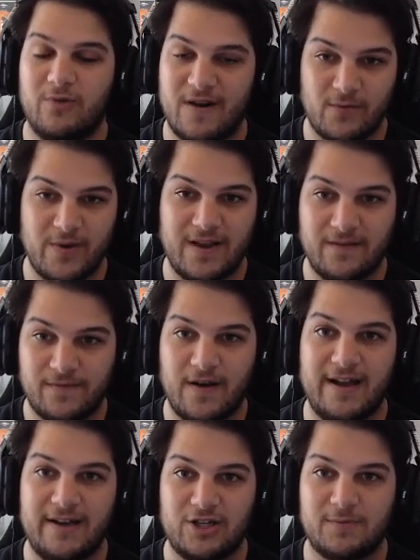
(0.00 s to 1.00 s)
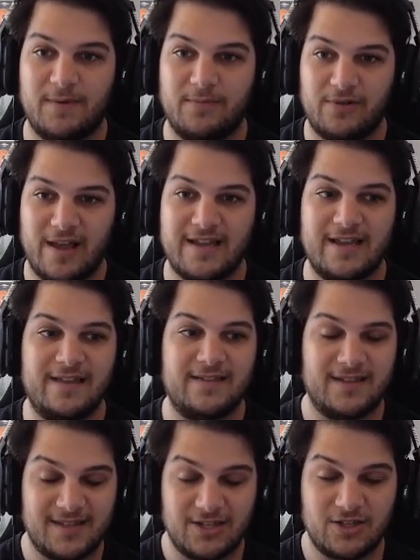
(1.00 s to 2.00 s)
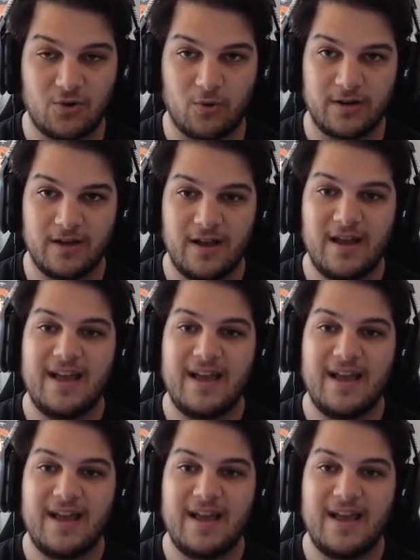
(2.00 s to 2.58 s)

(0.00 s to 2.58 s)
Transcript: whatever we can find just by playing it in the Discord.